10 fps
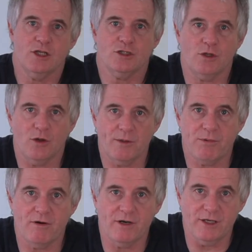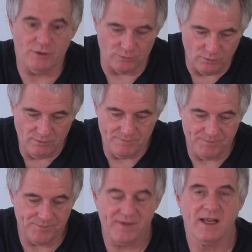So like per usual,
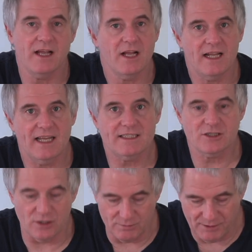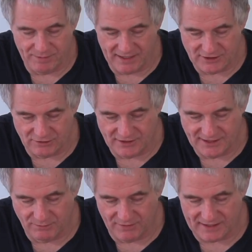let's start with the pastry,
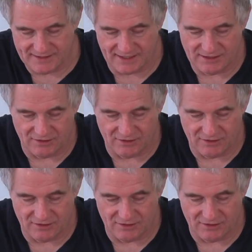see what that tastes